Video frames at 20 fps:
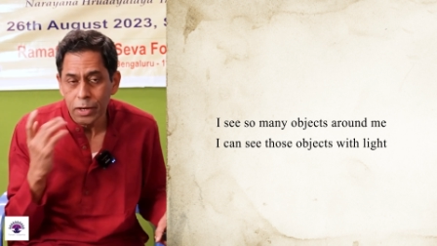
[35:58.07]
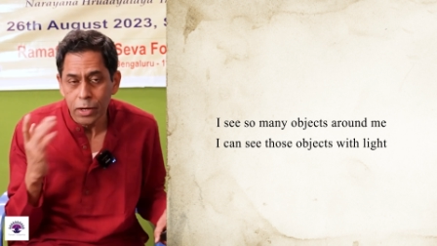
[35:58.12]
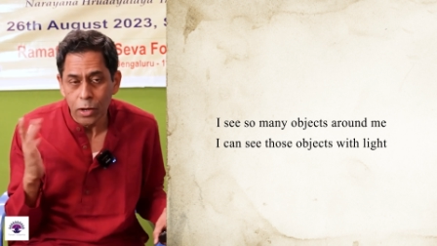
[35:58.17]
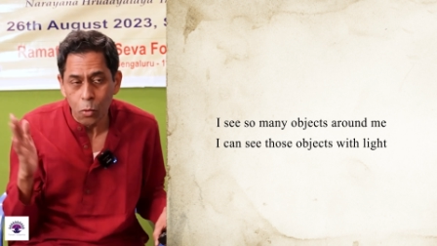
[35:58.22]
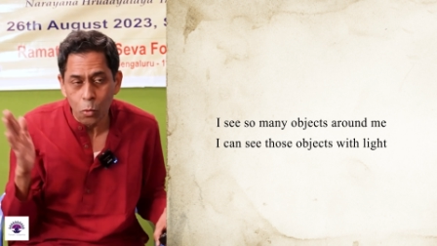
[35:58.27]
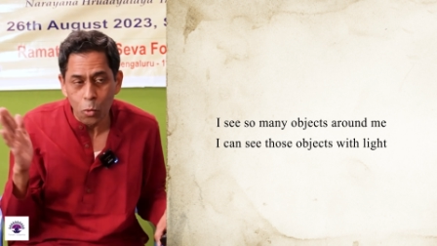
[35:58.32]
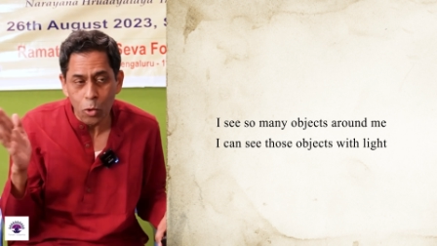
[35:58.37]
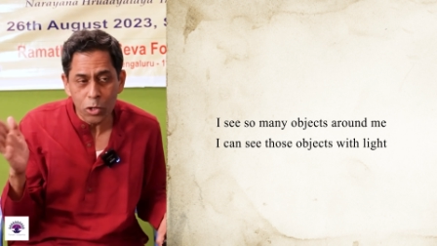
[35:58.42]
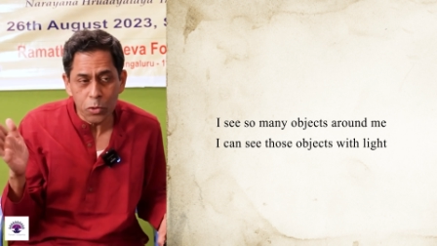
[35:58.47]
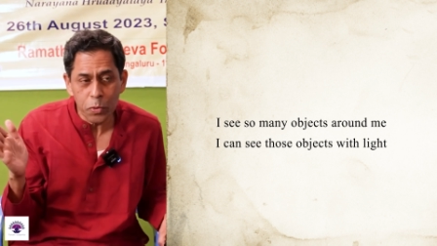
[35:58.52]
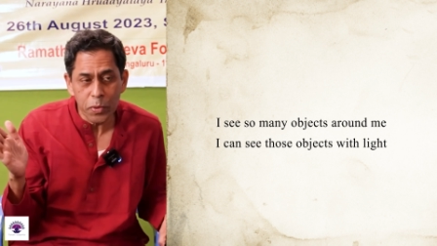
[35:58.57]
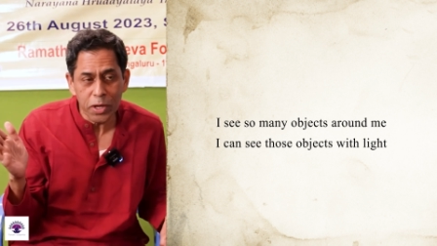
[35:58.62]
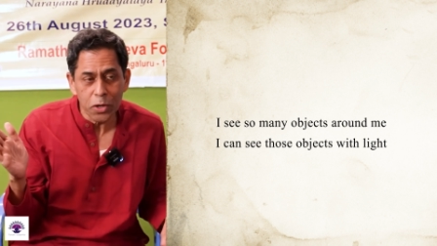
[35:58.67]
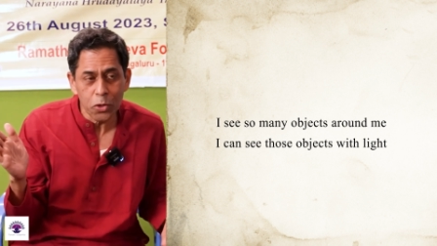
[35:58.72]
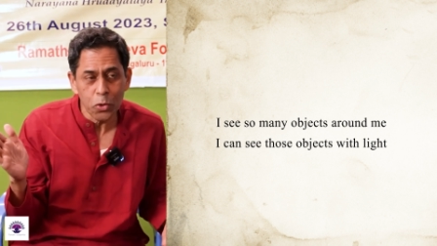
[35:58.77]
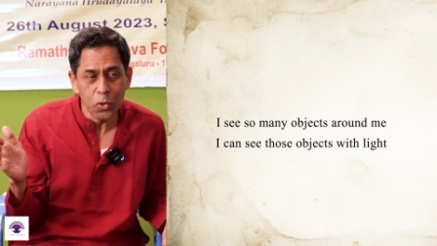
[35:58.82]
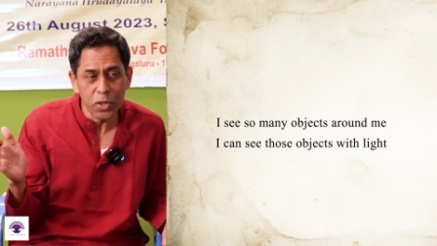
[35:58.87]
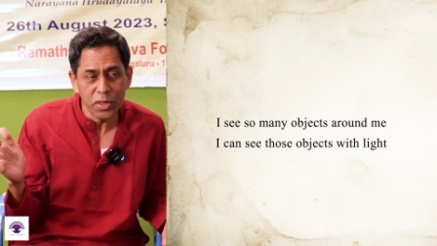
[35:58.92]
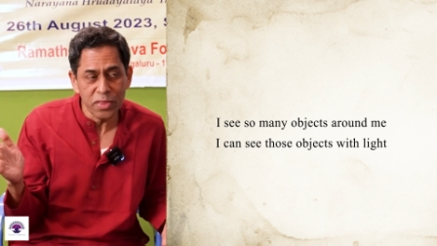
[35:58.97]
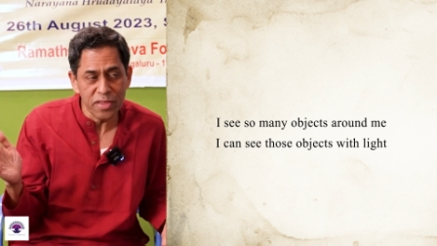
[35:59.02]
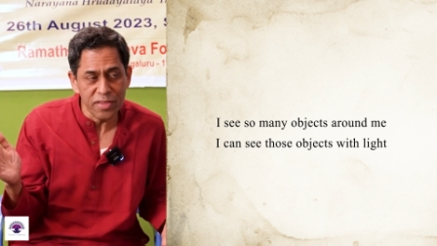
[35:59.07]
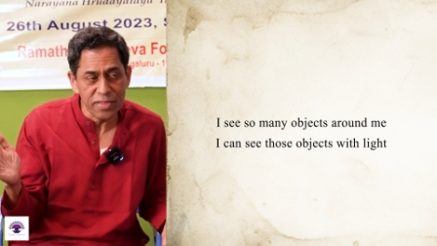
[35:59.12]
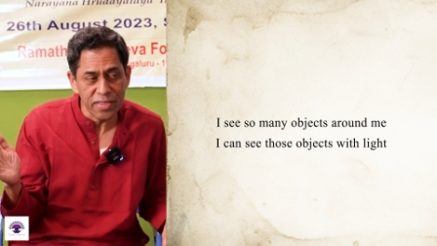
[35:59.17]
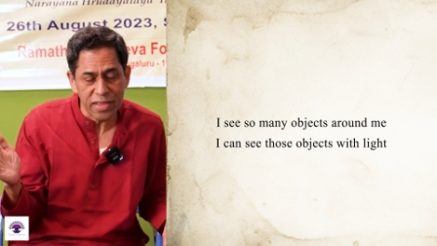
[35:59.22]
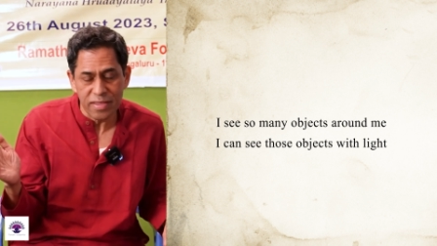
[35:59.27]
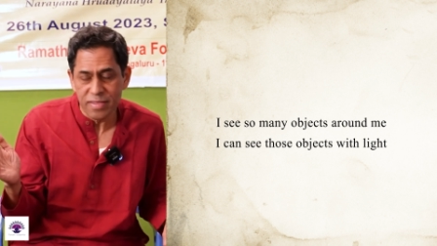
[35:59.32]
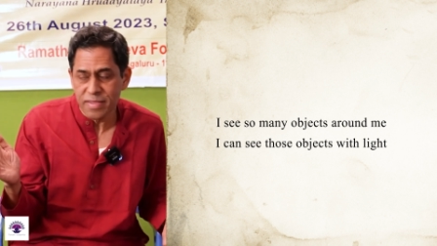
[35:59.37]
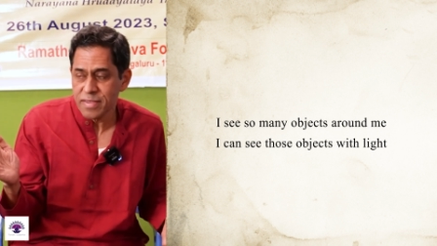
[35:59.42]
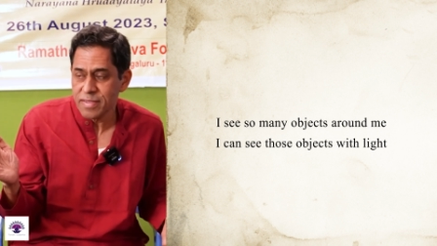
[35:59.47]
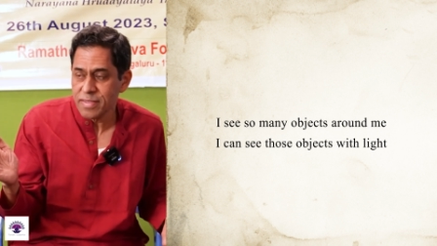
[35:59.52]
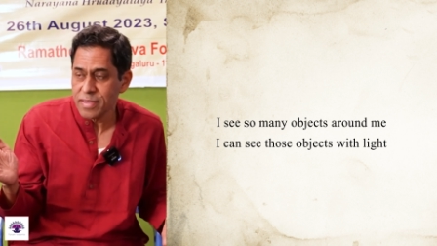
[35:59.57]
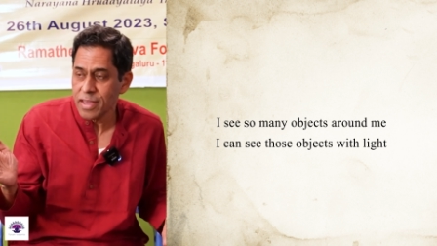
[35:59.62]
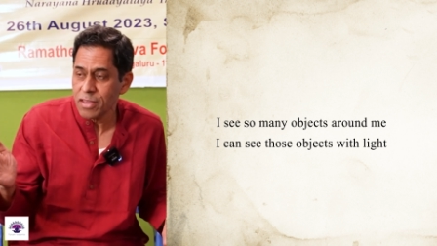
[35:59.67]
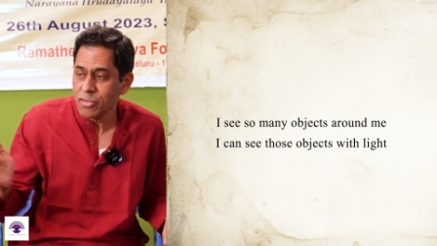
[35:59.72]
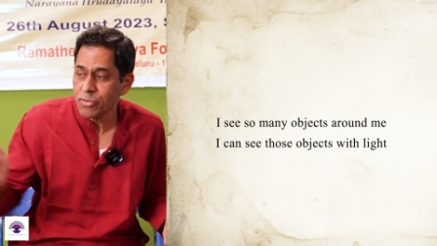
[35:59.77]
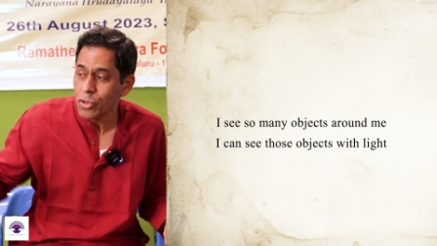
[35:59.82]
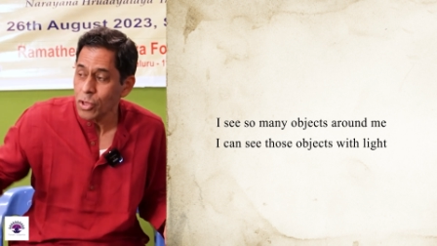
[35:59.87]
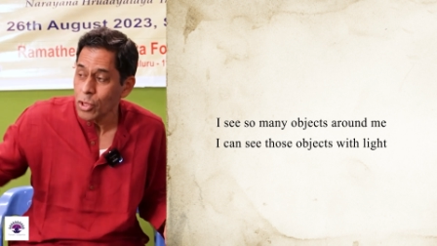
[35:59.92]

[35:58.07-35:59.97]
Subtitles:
Now what we are doing this exercise,